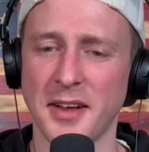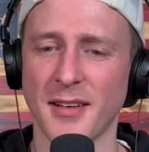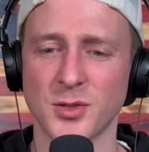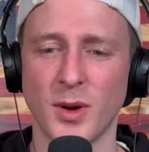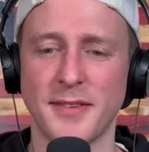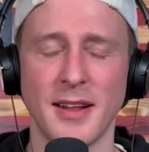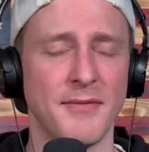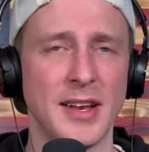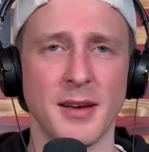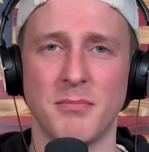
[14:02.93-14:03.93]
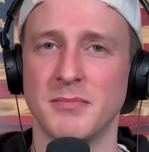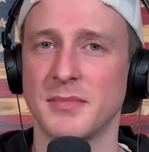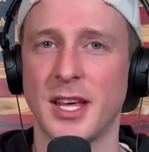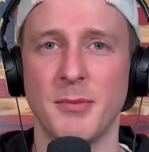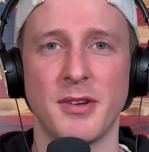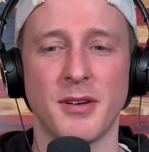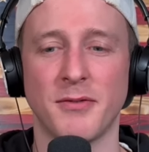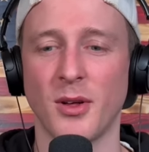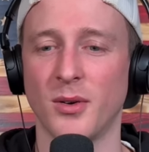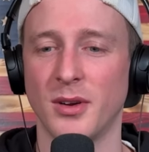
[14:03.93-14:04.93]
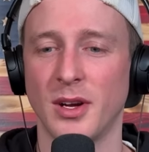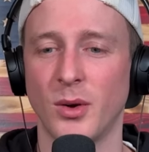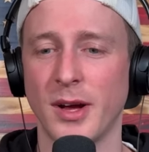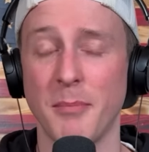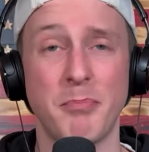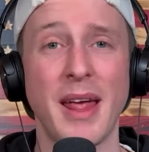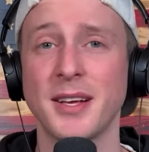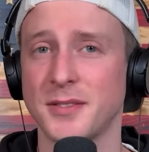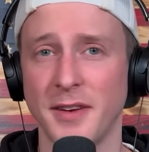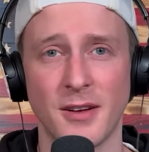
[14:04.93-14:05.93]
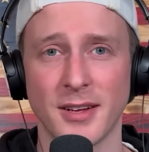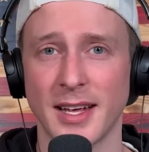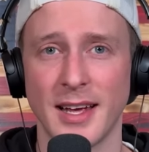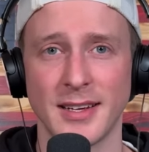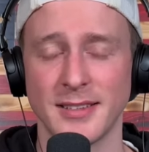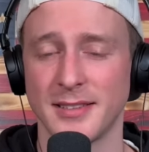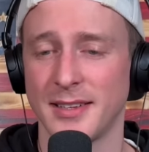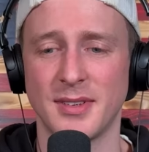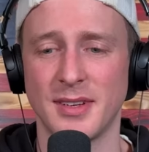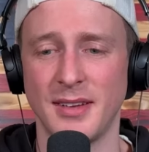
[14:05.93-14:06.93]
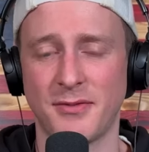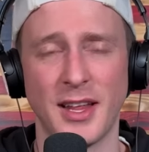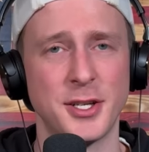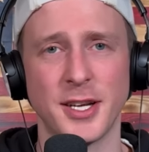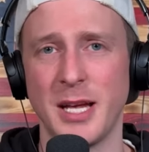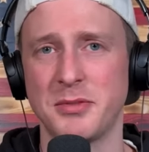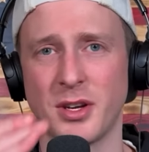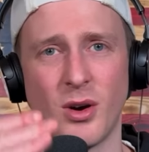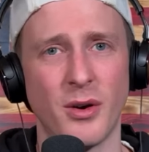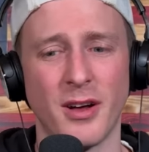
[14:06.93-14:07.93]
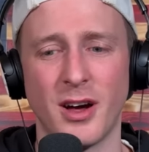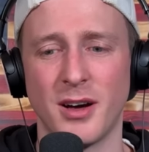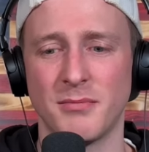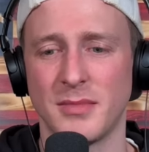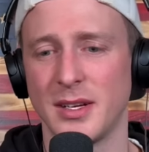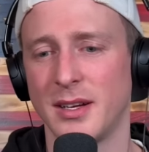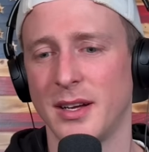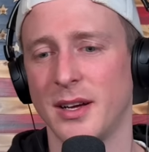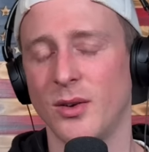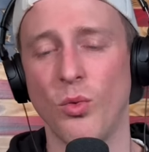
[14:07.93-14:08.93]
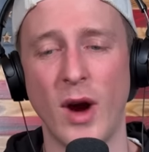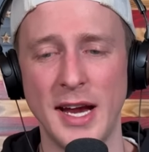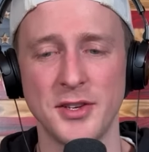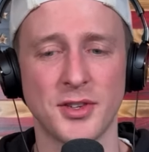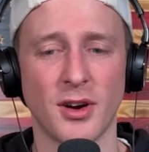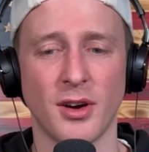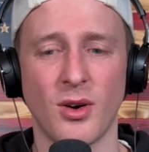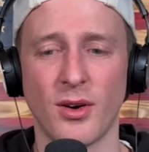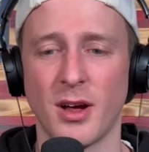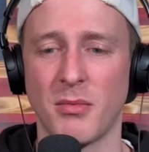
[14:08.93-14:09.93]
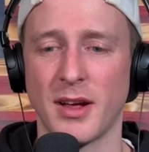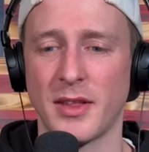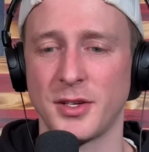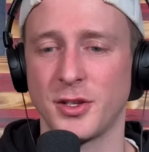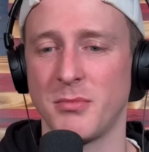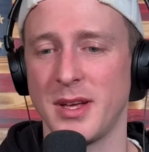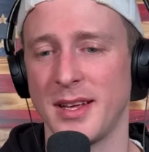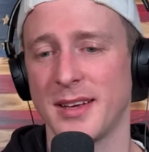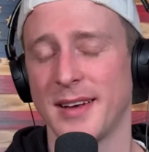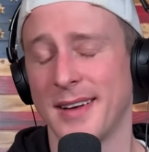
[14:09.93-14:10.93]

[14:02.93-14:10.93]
Swift and NVIDIA, keeping it afloat. We got banks failing again. Inflation keeps going up. Wages aren't going up like they should be.